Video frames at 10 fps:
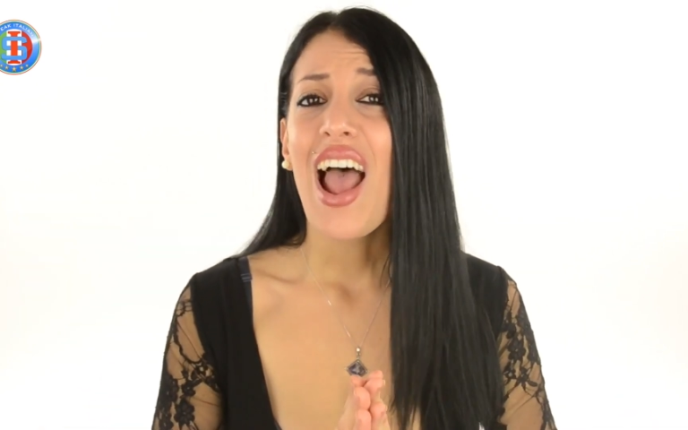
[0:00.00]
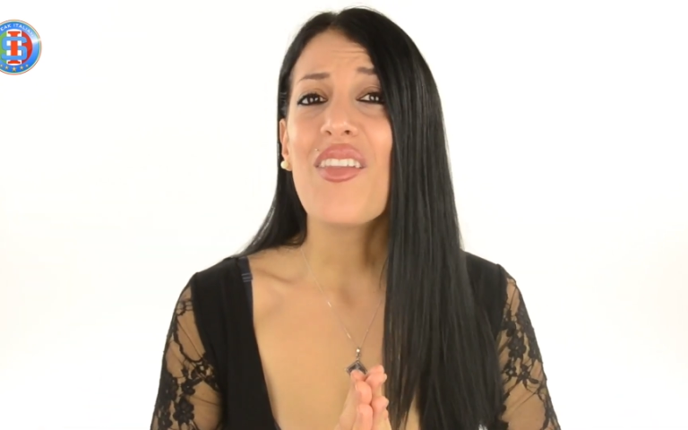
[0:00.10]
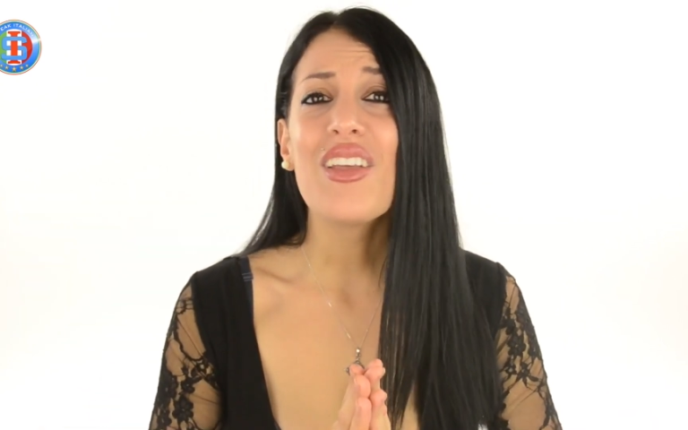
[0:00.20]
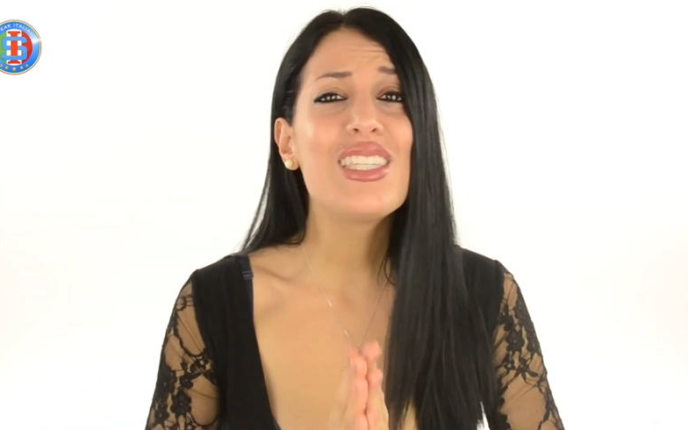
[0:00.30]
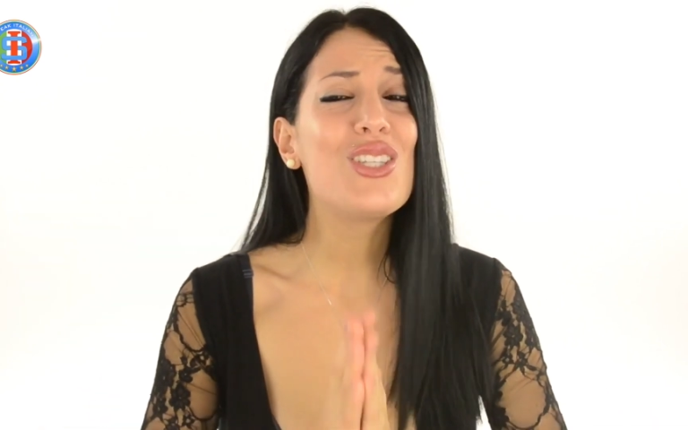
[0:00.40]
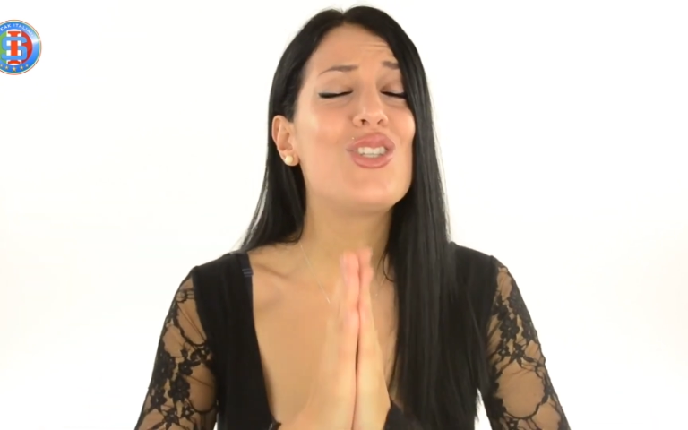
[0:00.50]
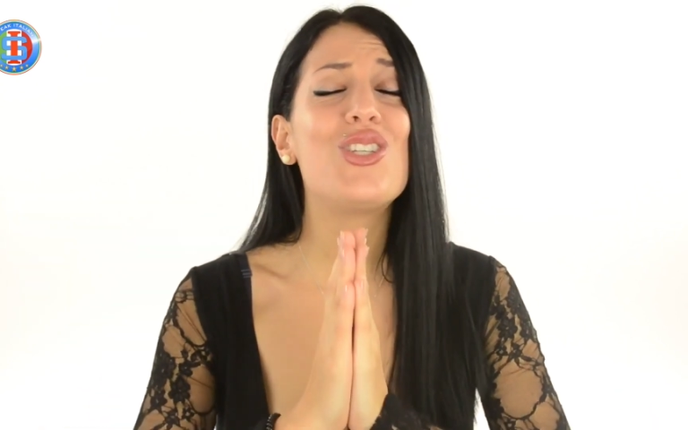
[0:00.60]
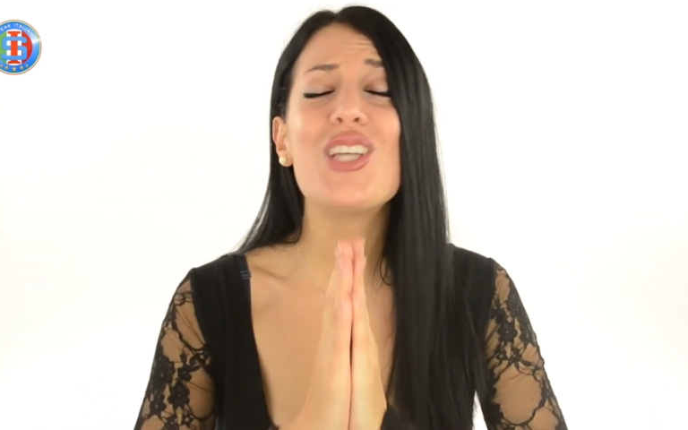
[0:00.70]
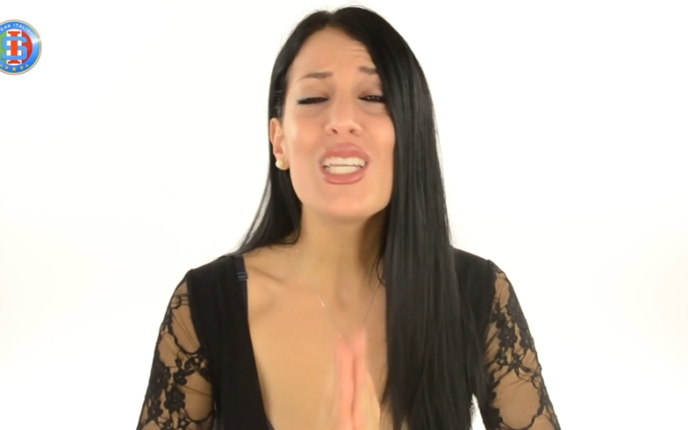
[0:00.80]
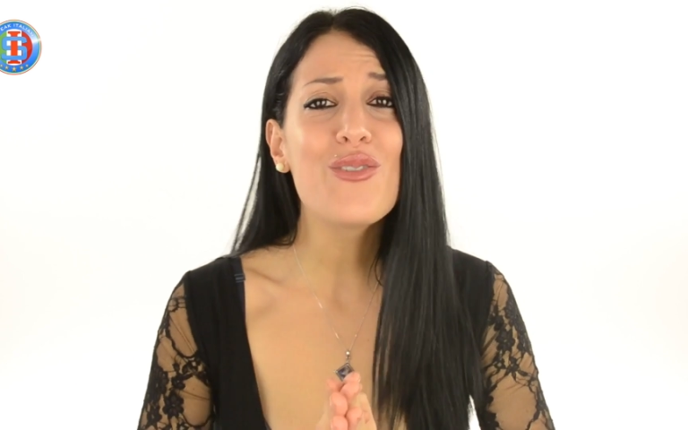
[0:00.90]
and it's
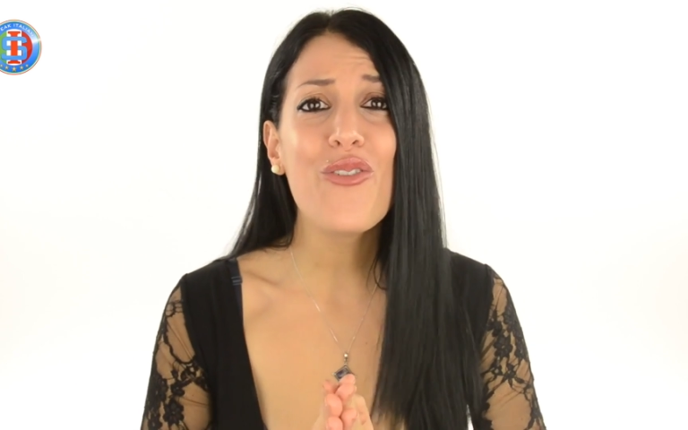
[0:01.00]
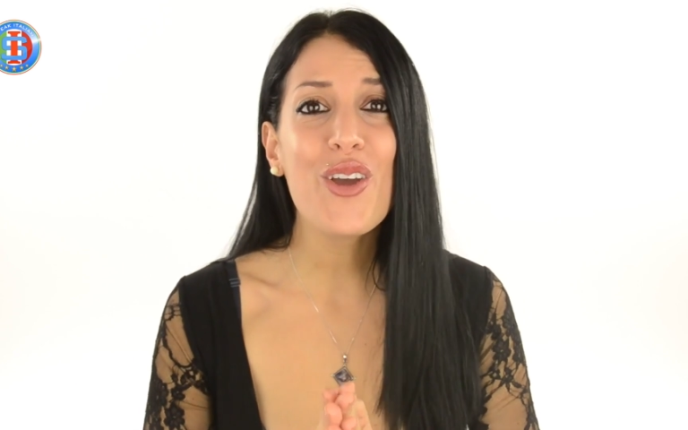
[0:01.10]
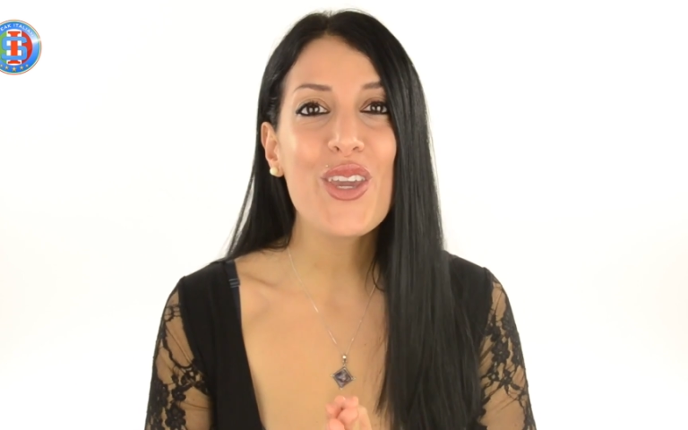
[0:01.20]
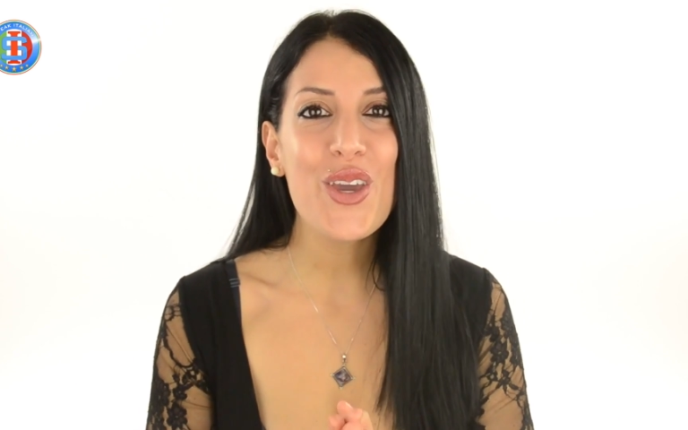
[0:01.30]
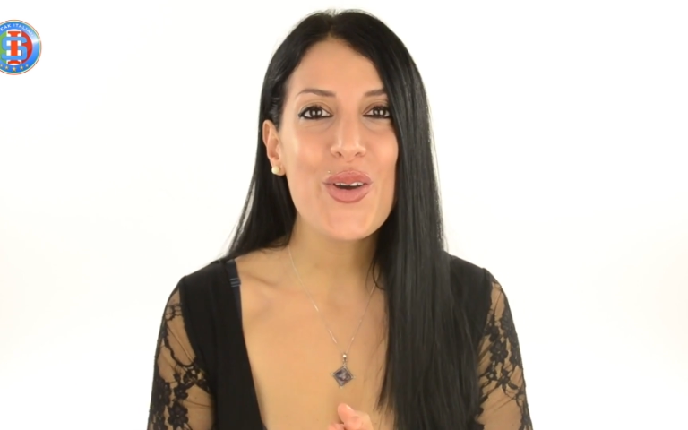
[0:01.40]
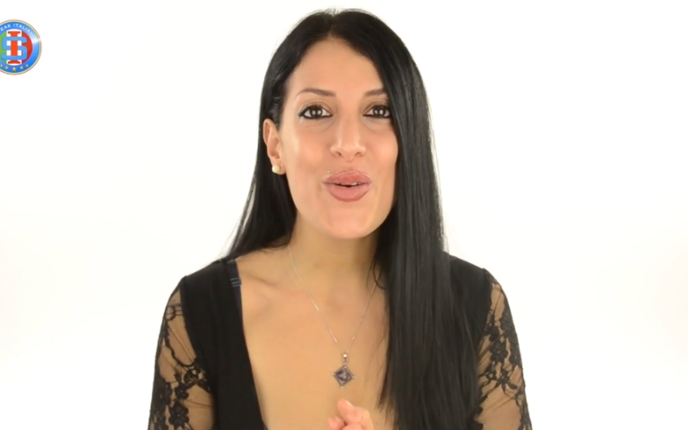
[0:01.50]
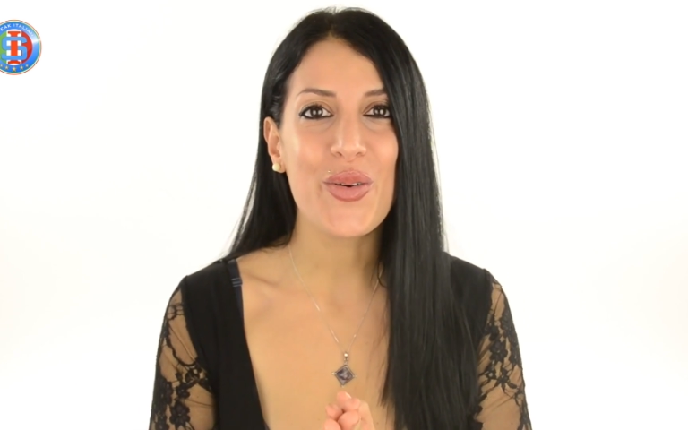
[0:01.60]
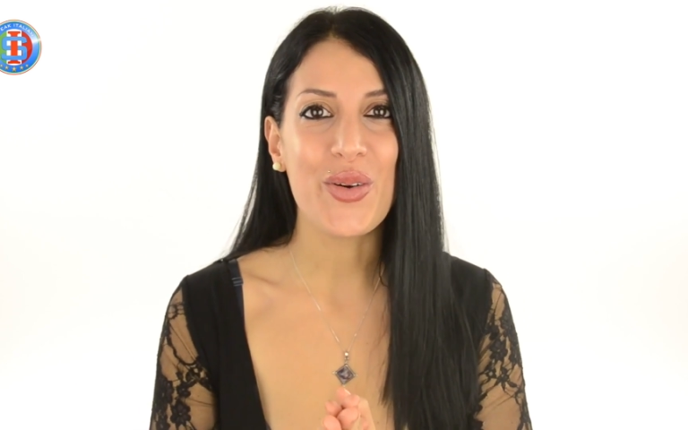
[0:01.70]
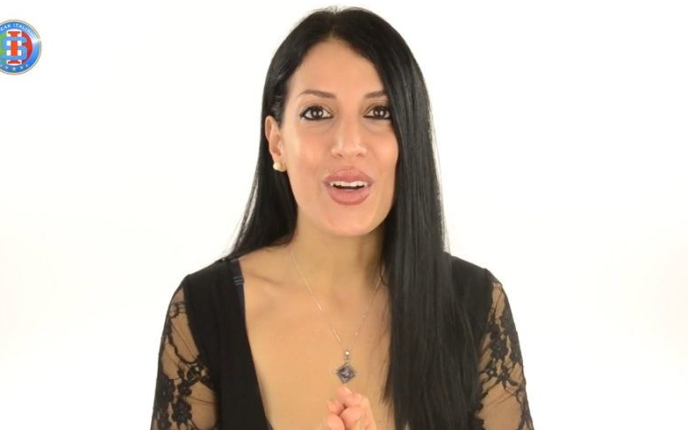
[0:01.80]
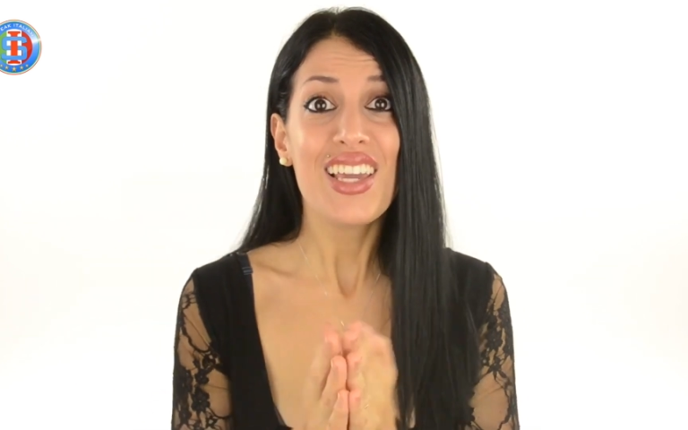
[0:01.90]
just for
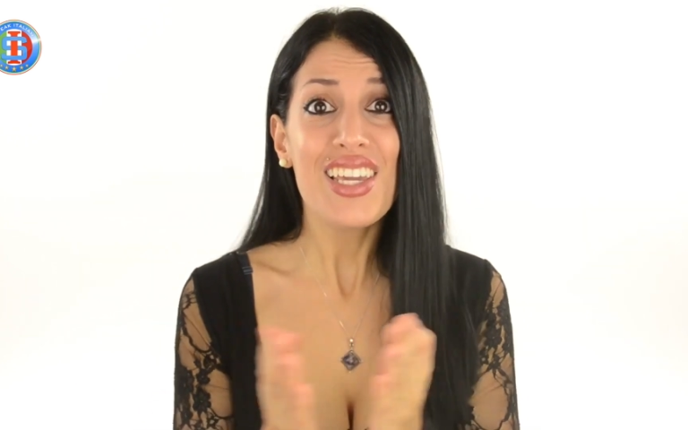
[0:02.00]
you!